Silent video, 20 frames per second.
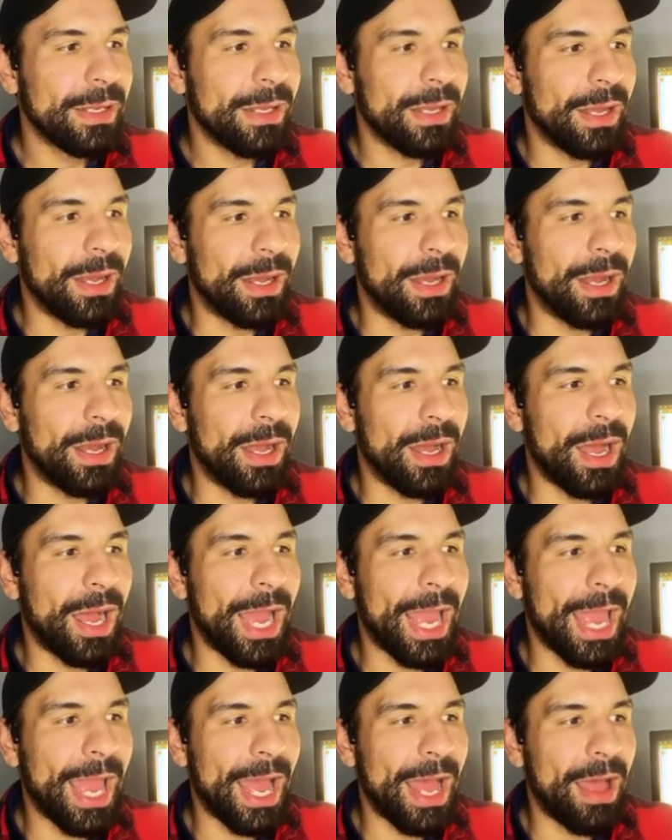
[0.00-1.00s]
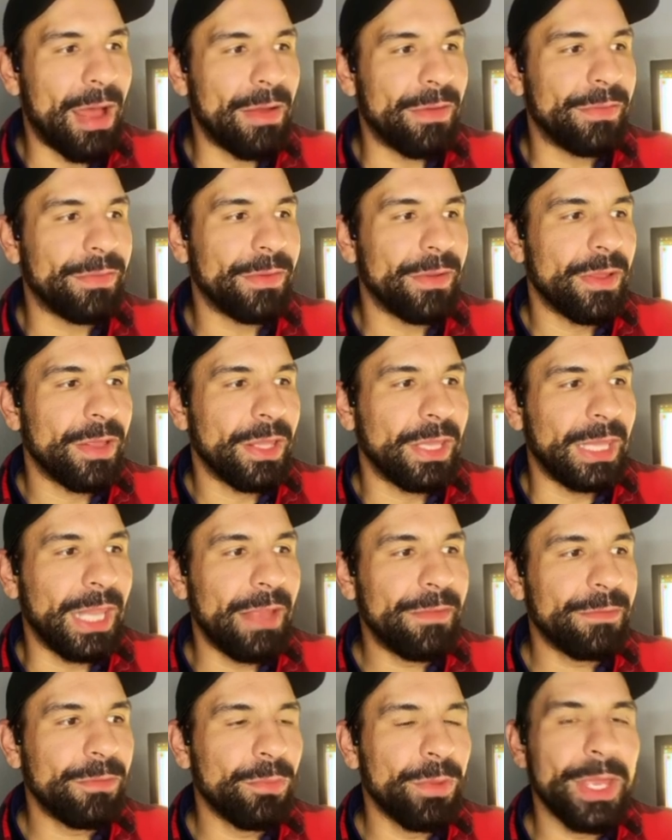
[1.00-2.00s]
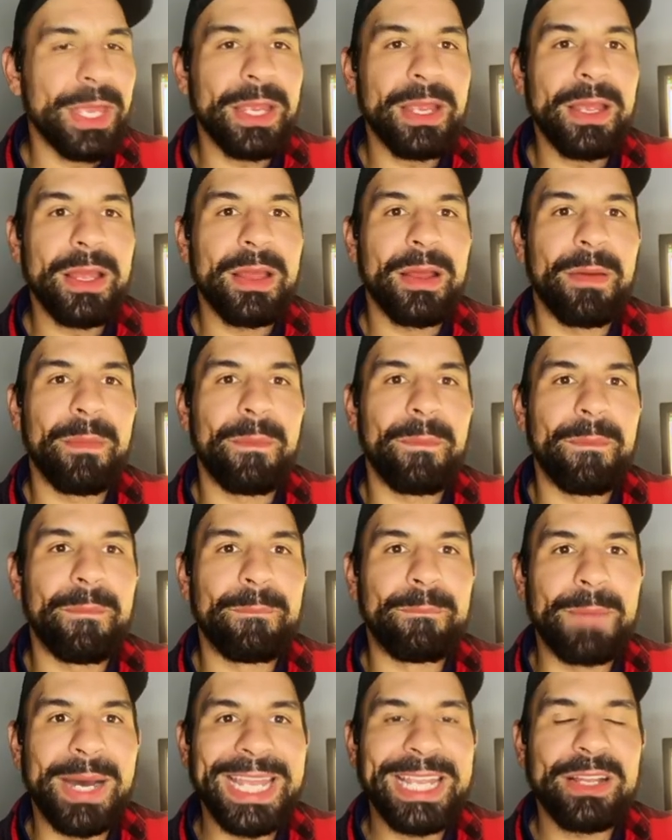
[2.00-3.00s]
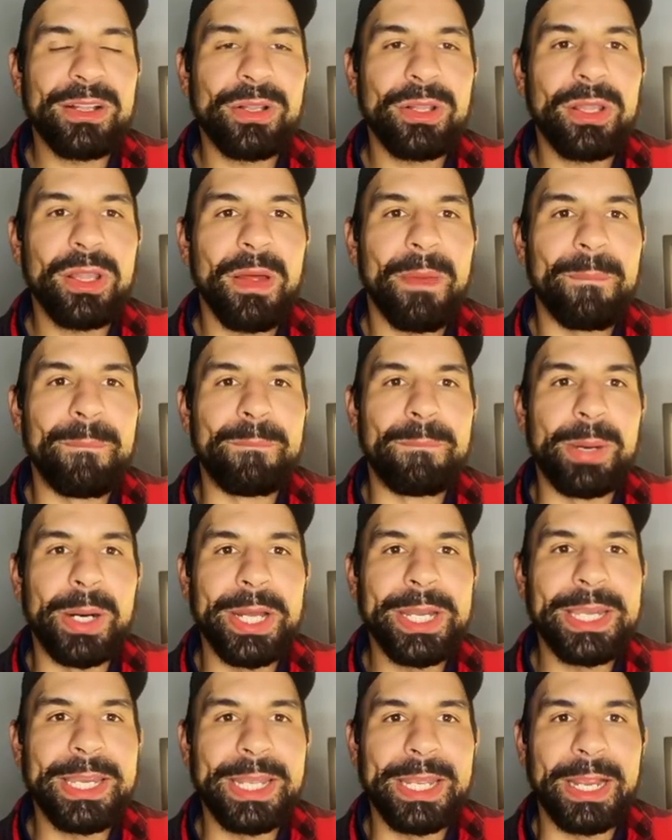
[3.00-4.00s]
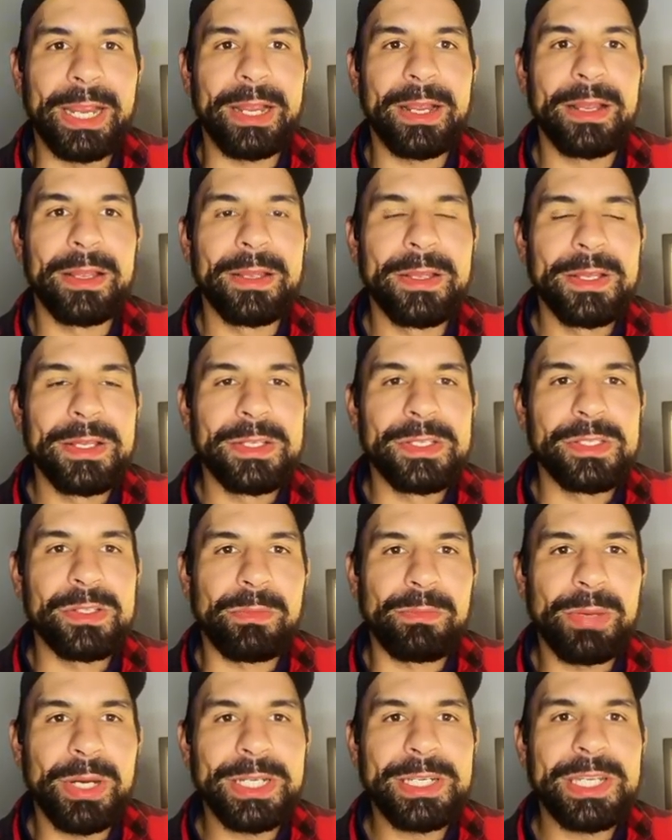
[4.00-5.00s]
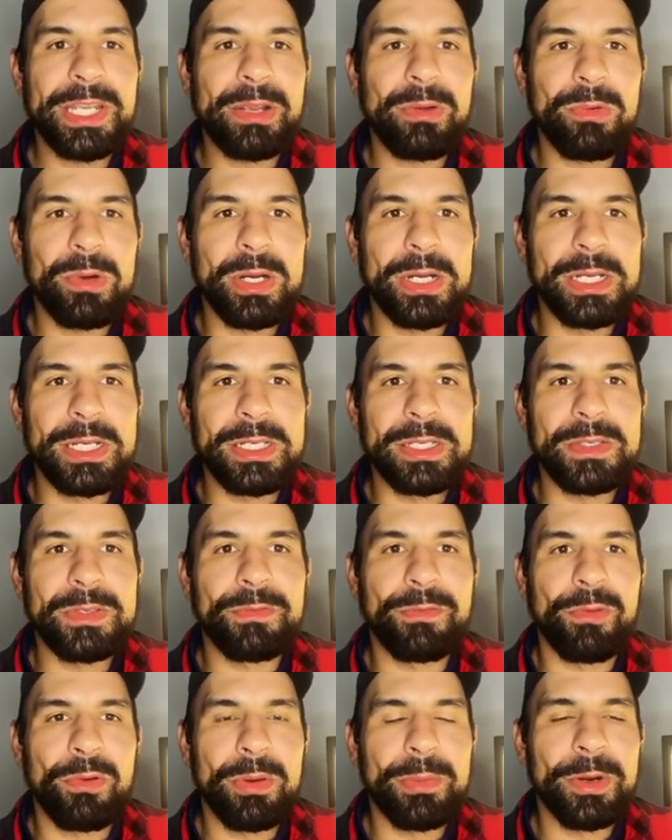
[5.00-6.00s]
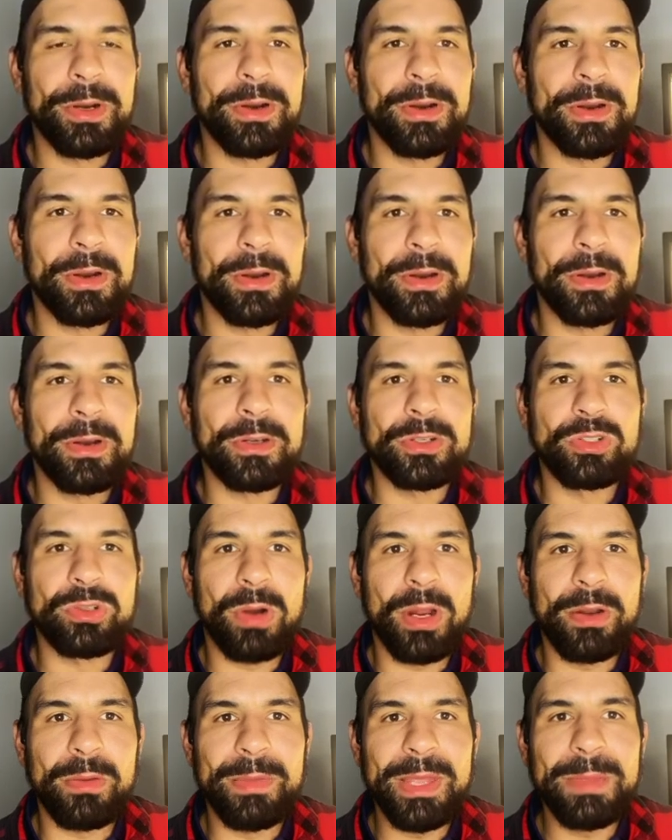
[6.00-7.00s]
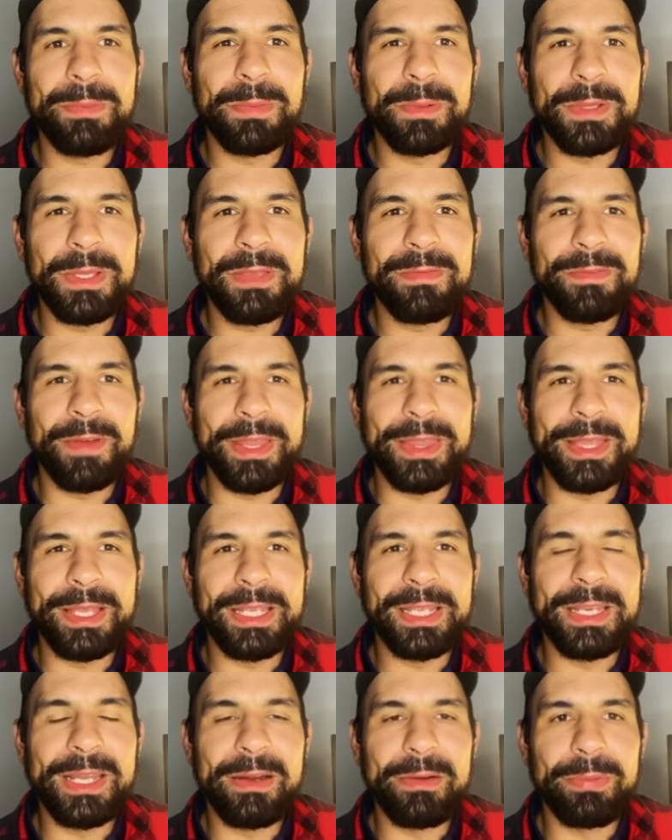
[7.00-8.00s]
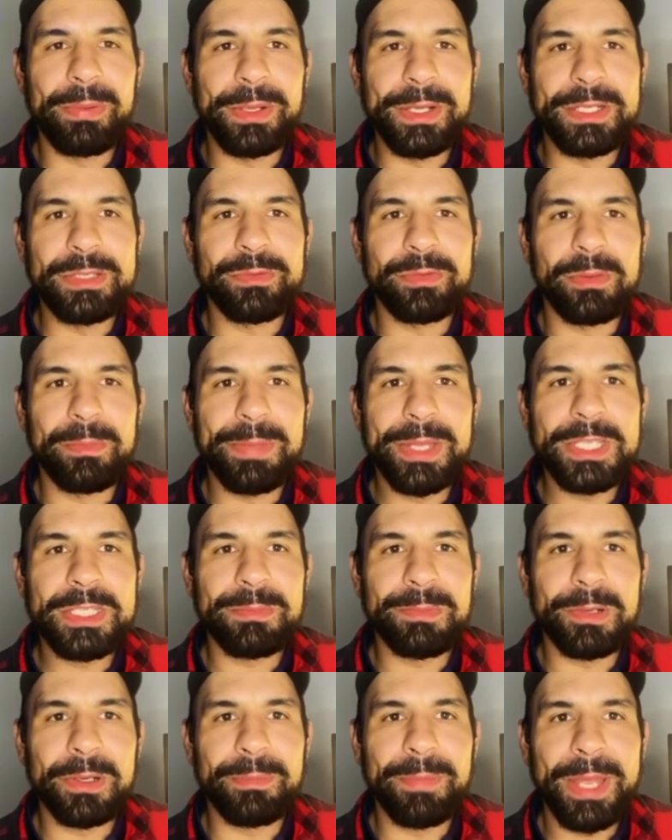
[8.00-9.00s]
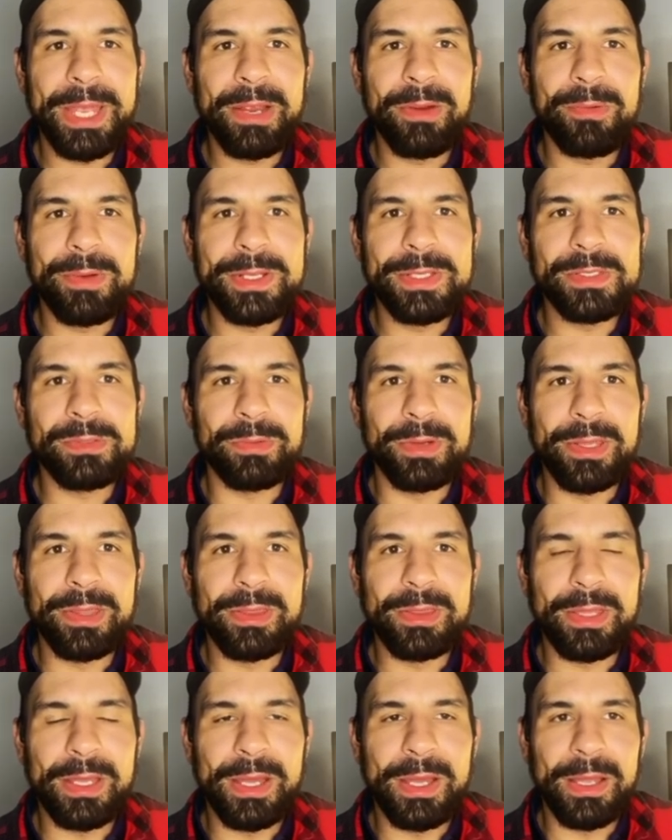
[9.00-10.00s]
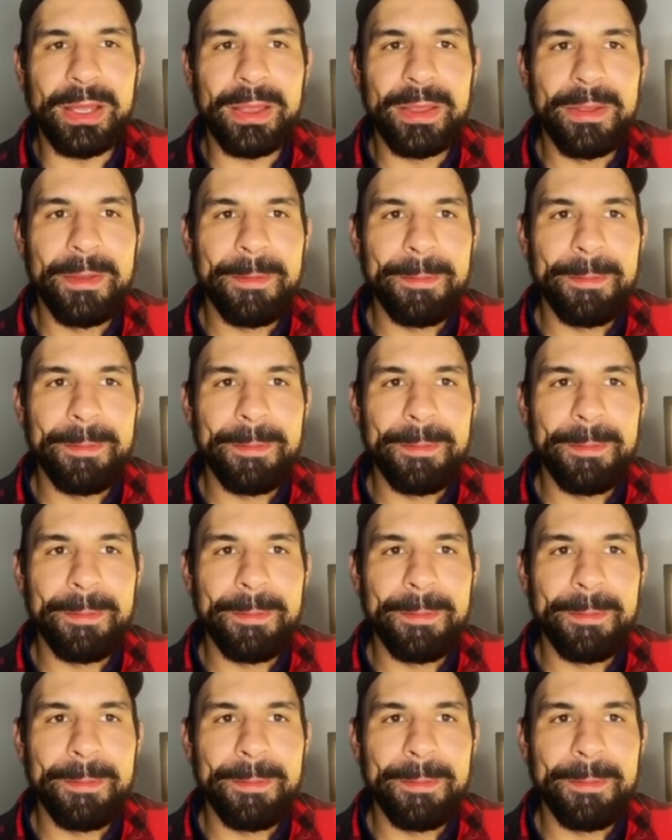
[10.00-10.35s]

uh, I have left wing Michael Bunting. So Bunting was former Toronto Maple Leaf. I think he now plays for Pittsburgh Penguins with uh,